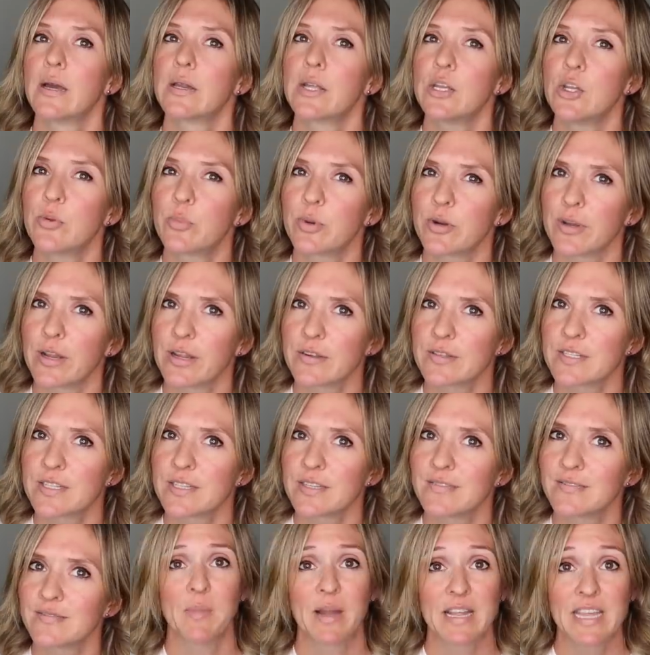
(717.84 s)
How do you pronounce
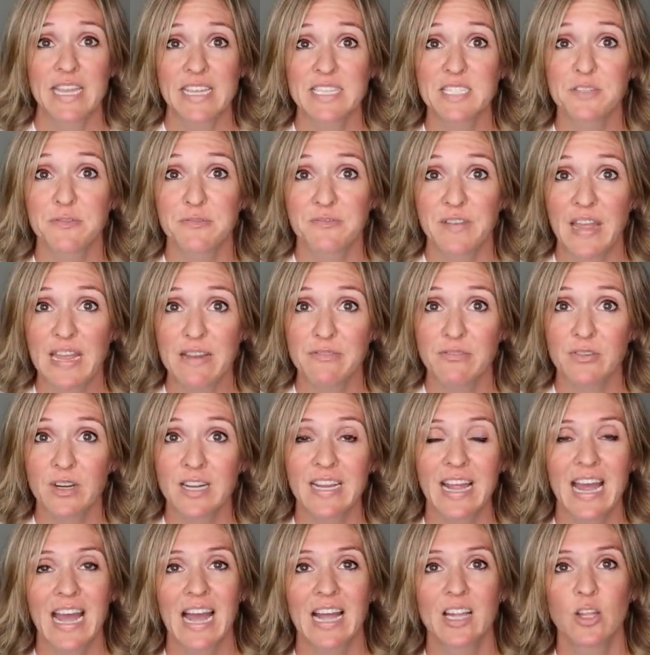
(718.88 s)
it? My kids'
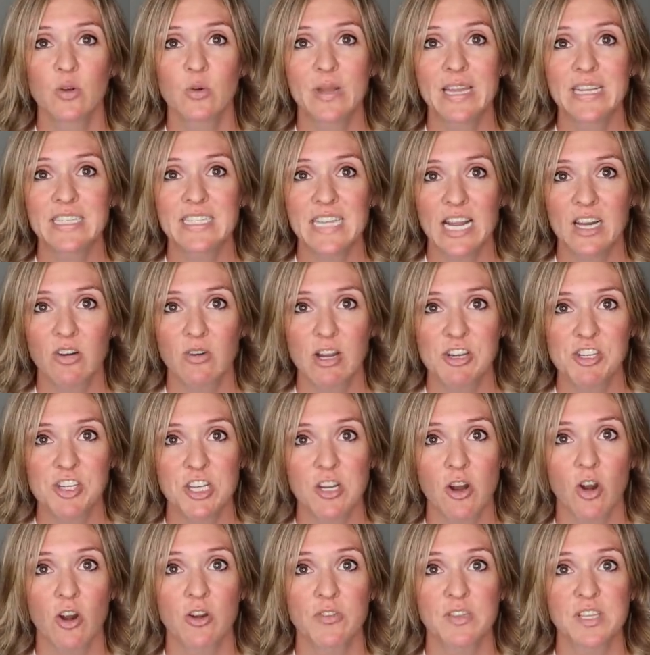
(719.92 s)
favorite Halloween
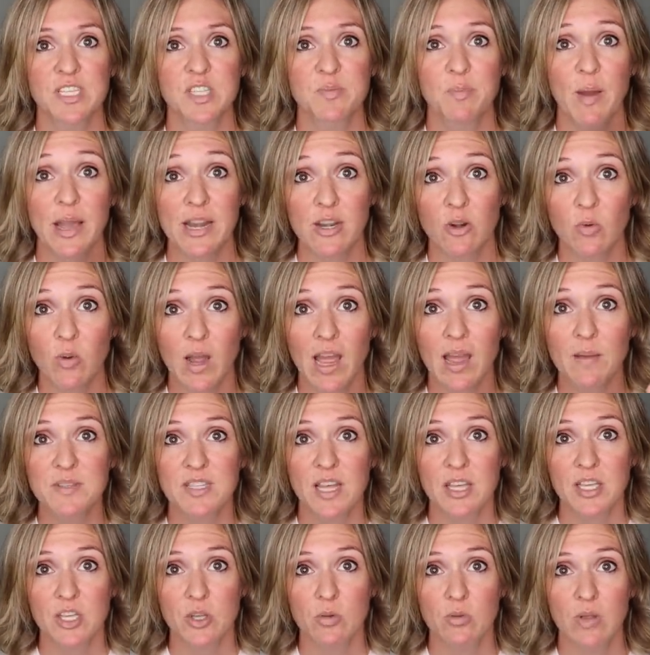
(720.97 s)
decoration are the spider webs
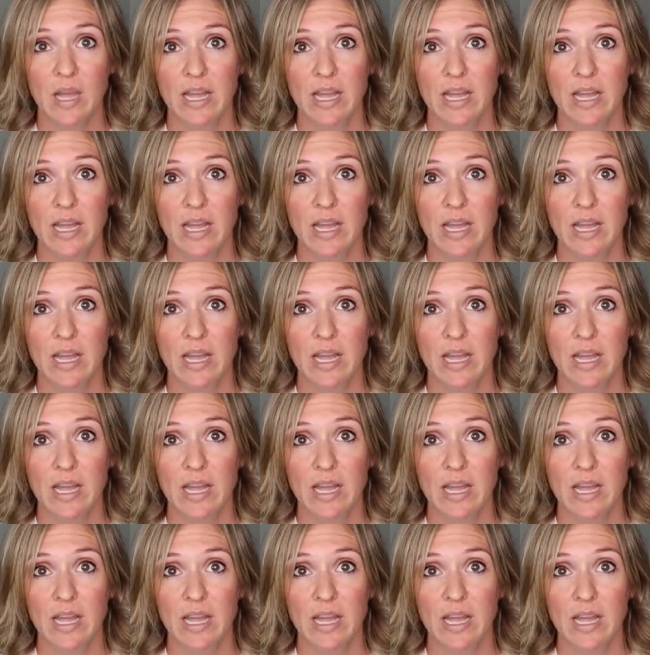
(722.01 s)
that you